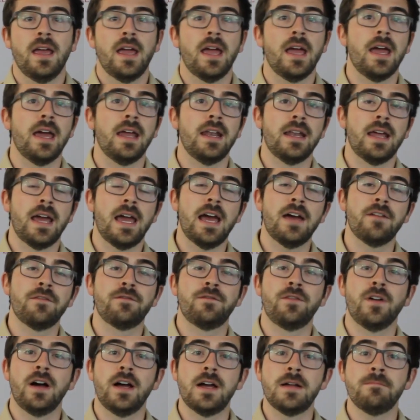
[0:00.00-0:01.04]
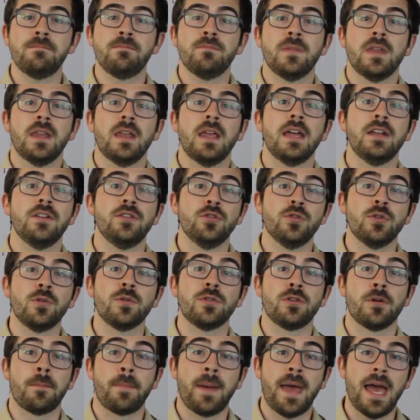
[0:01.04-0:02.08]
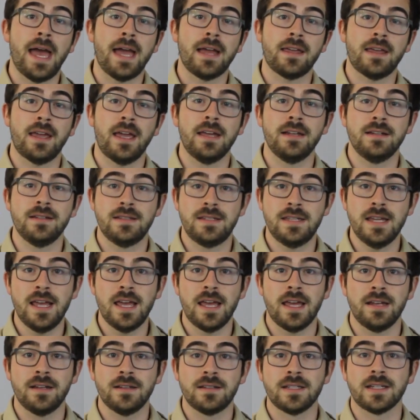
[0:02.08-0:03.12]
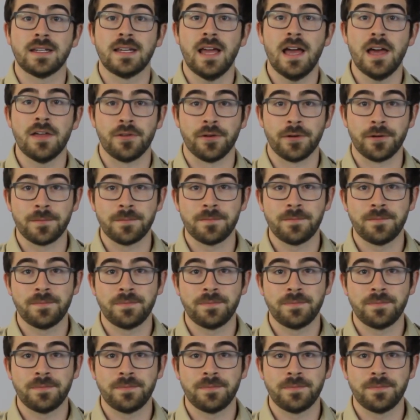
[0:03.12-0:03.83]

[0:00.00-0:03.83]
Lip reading: and have fun and do it with your pack and den together.